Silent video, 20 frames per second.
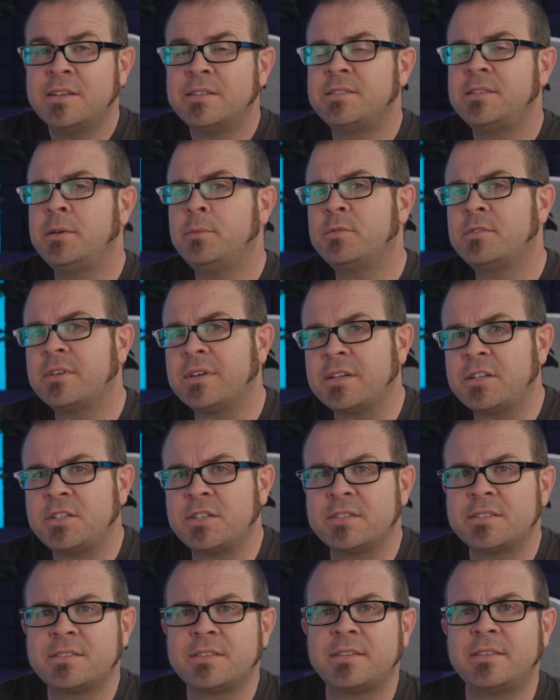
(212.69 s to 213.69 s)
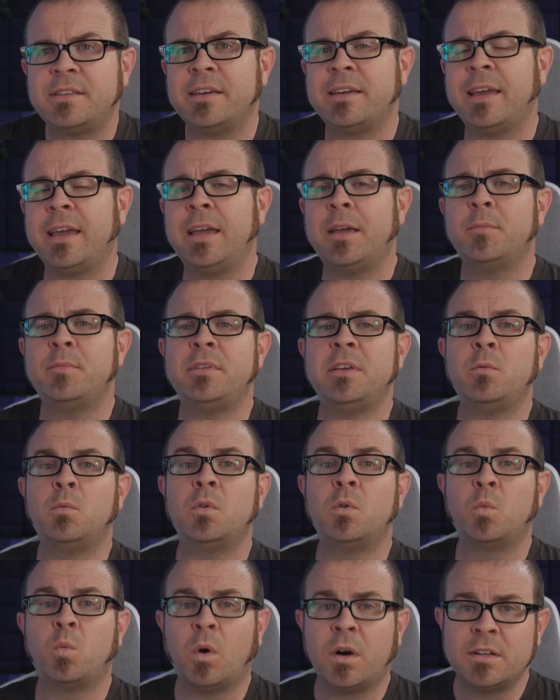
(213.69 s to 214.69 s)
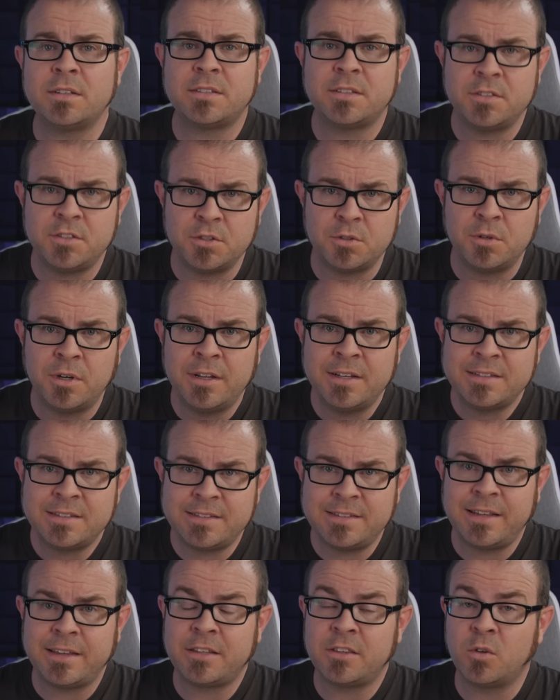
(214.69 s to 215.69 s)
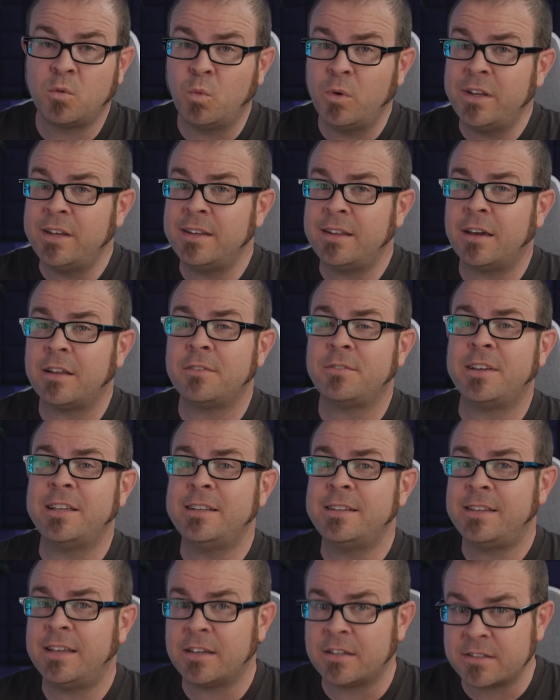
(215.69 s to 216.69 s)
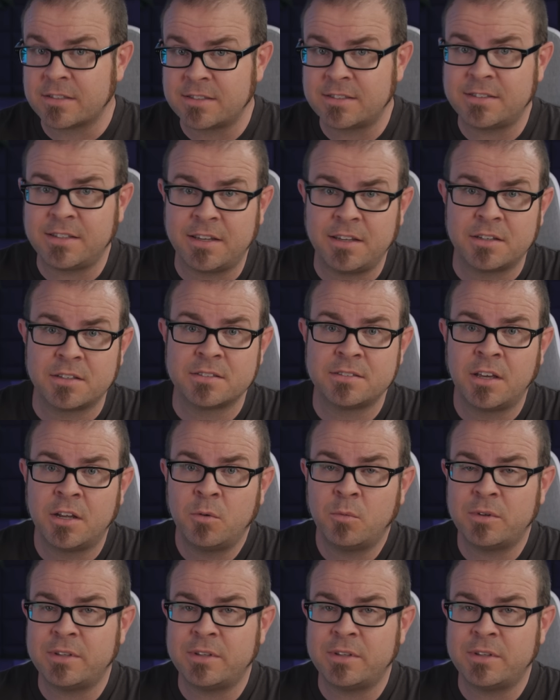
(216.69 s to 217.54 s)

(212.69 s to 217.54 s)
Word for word: seems like just the thing A M D would want to do to take the wind out of Intel's sails